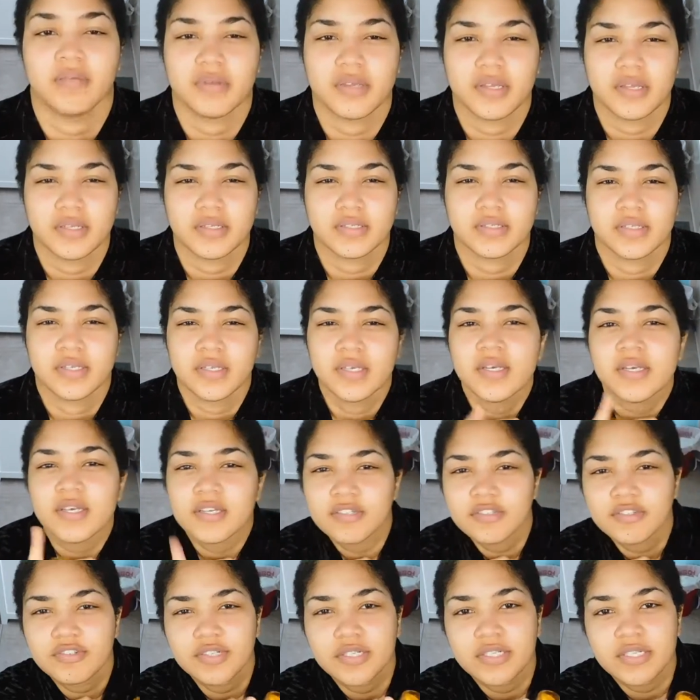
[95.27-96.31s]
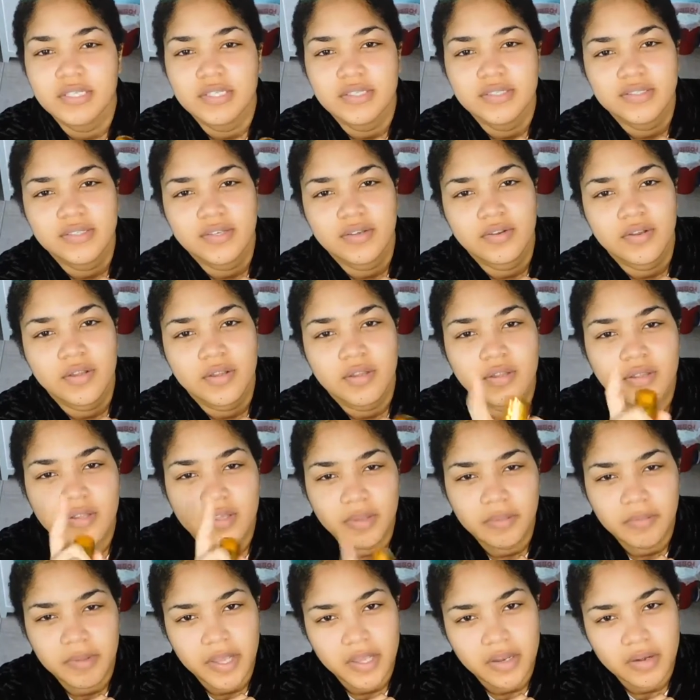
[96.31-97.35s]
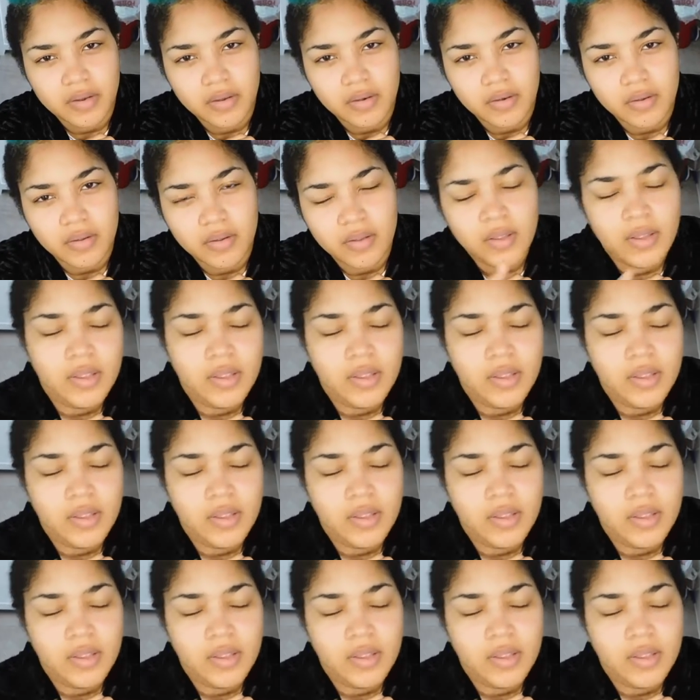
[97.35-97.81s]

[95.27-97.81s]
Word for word: because I was drinking soda like bad girl.